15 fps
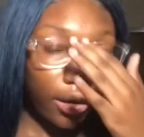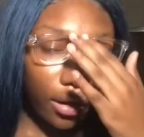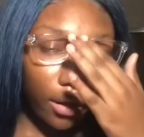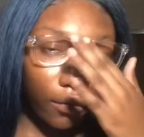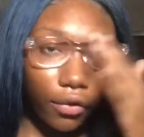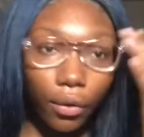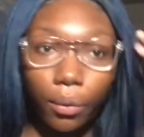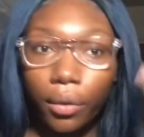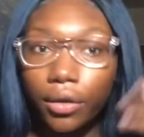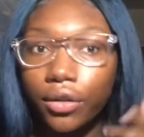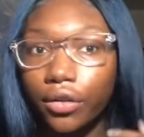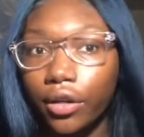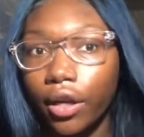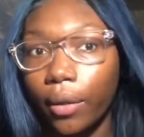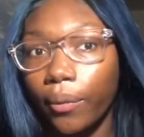If you're
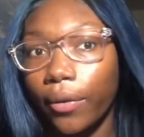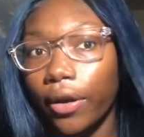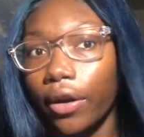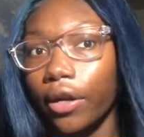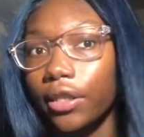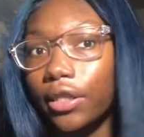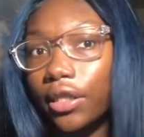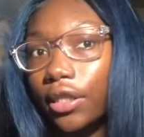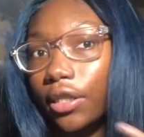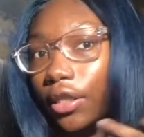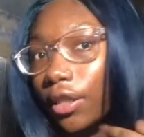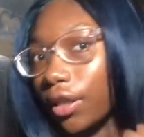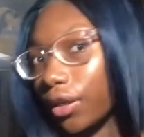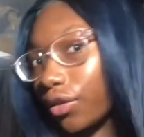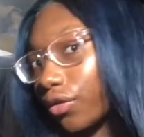wondering, I'm wearing a
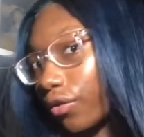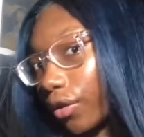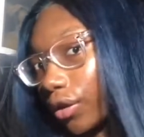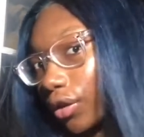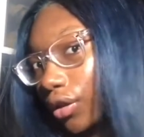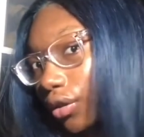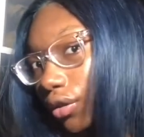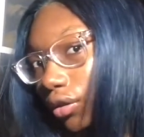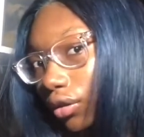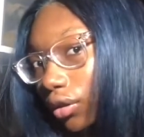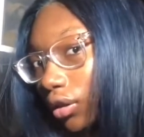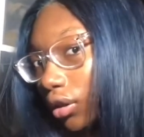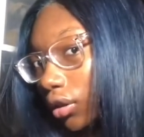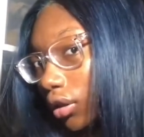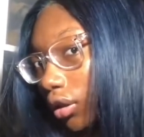16-inch frontal.
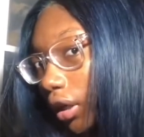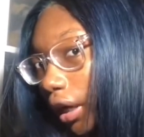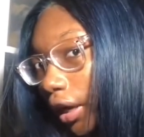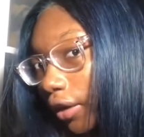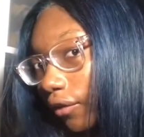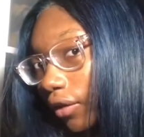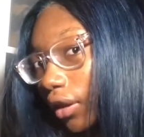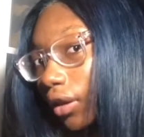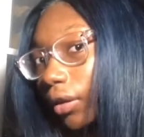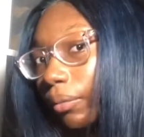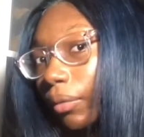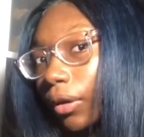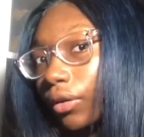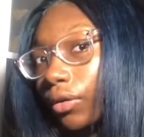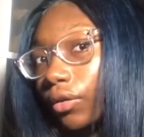I have in the
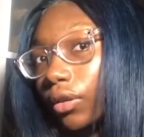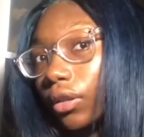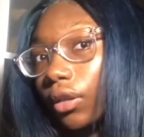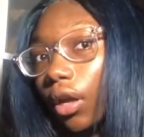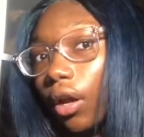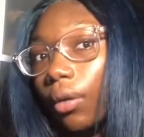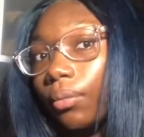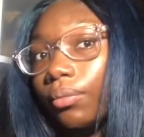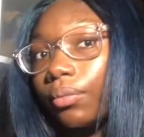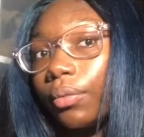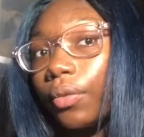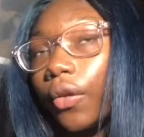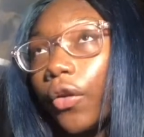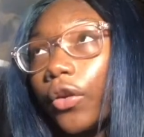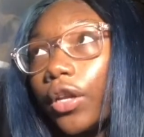bundles
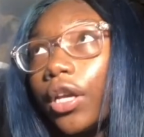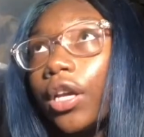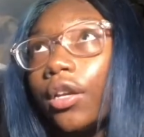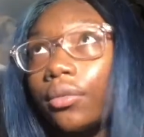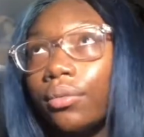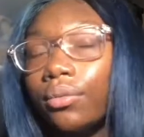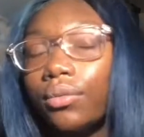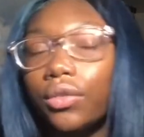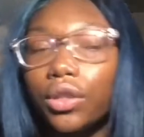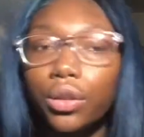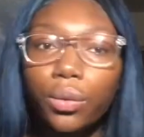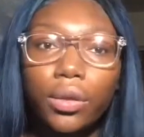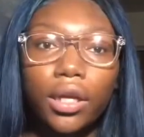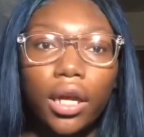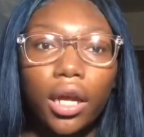30,
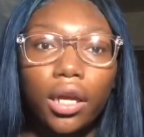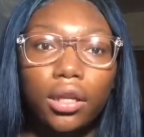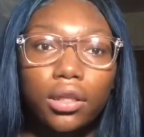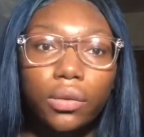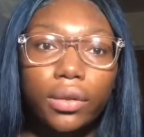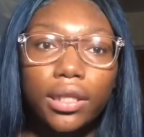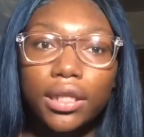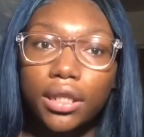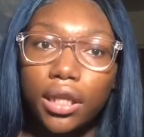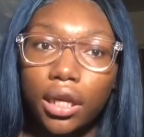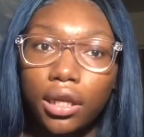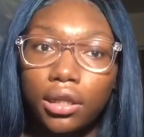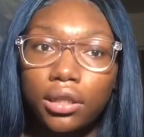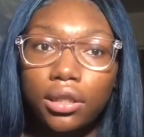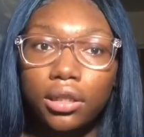28, and
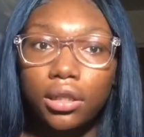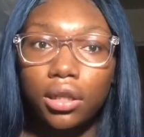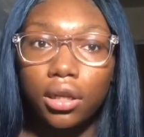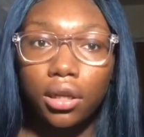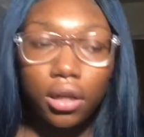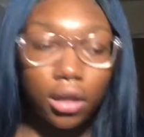26.